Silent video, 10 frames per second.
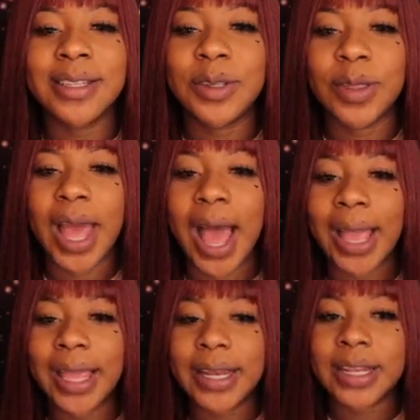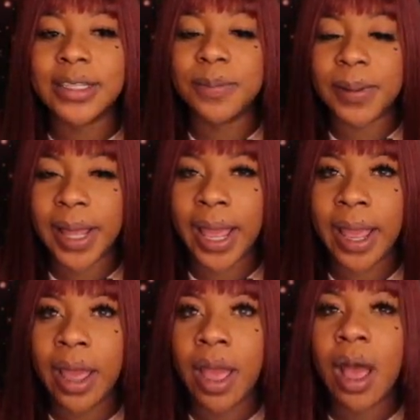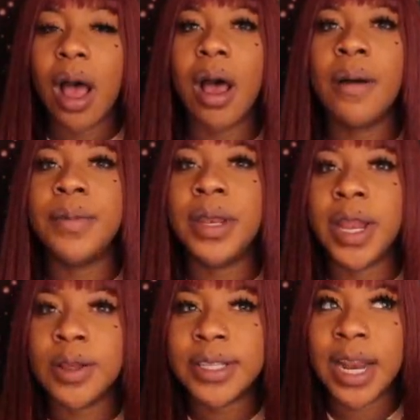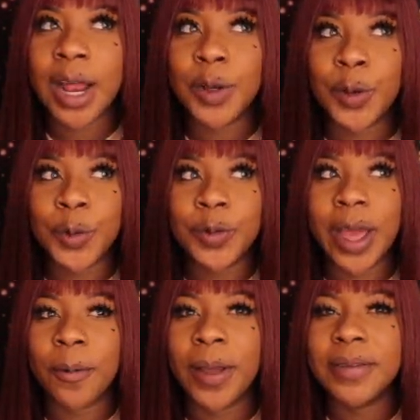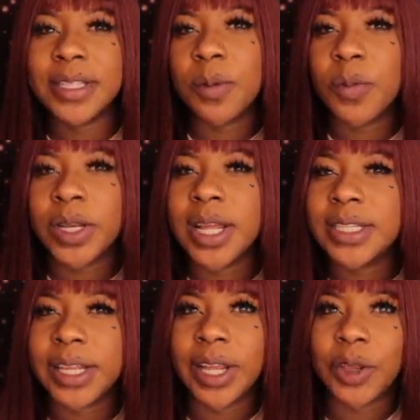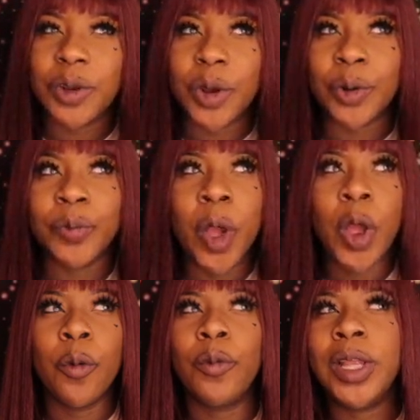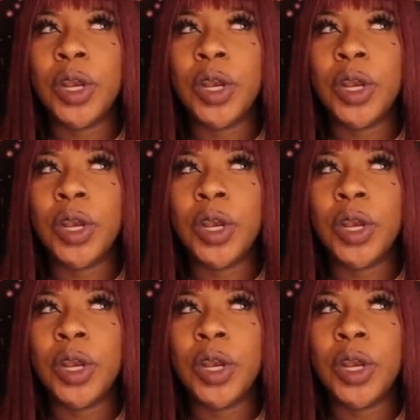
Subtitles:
so that I can display the nails that I do. That way if someone doesn't, you know, really